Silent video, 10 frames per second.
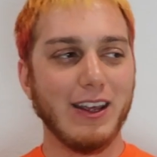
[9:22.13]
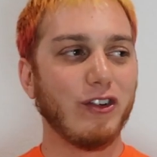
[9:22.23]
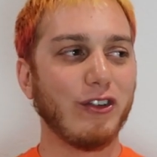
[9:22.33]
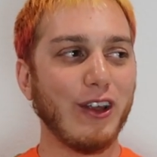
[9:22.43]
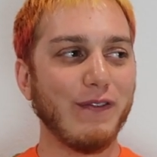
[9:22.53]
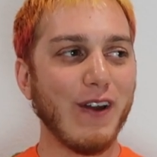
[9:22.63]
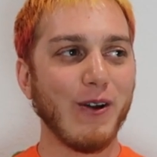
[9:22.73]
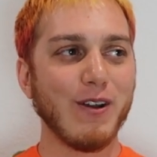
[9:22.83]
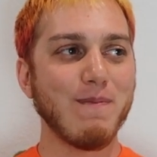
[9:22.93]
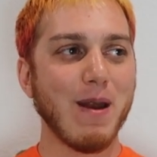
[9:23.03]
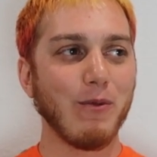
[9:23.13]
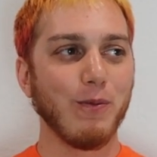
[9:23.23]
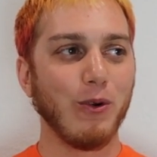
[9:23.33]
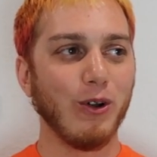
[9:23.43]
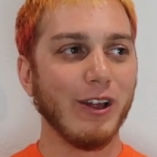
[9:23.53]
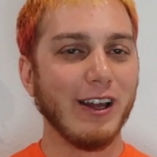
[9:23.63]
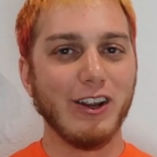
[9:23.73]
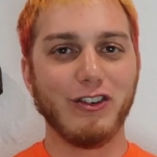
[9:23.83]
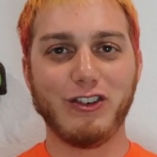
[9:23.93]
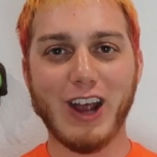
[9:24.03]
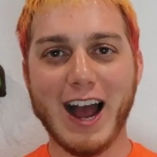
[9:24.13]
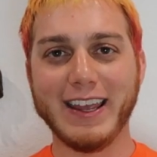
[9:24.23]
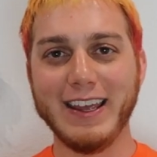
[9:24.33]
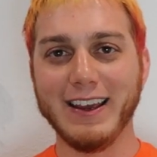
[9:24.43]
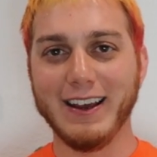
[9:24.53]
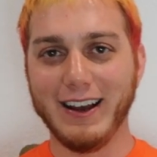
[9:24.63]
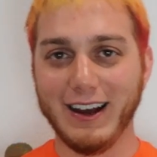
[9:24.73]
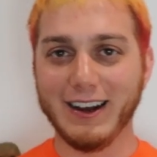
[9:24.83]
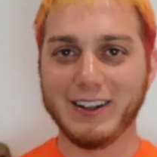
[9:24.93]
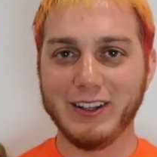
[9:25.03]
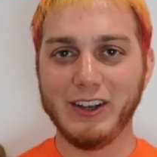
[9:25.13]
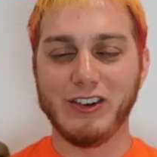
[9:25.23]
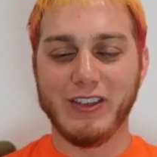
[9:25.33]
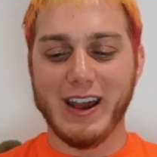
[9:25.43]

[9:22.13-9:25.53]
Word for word: just a very memorable, shocking uh, collision